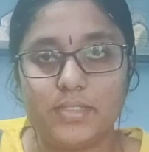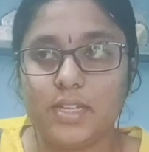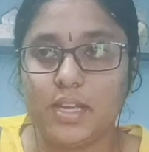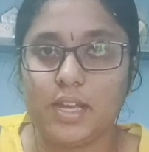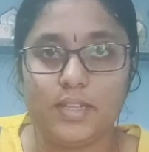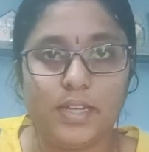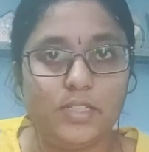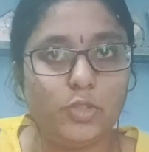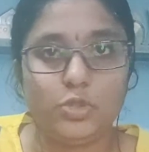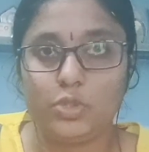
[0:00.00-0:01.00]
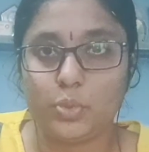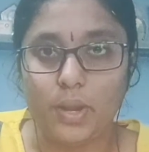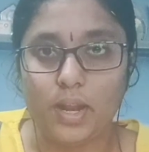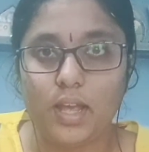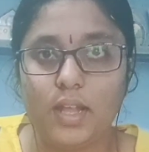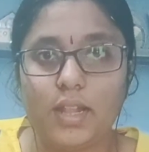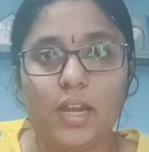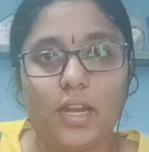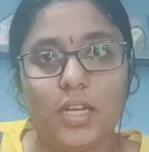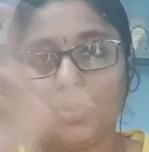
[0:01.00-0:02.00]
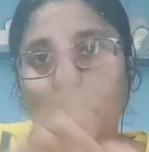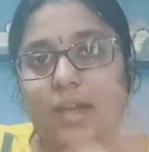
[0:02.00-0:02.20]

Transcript: And then 2 to 12, then 12 to